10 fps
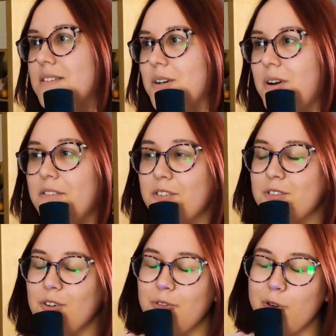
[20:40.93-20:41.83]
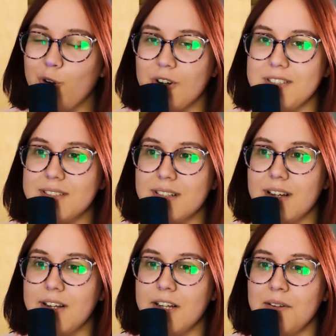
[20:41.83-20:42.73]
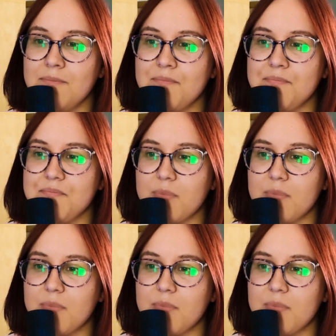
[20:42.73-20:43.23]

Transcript: Although, of course, I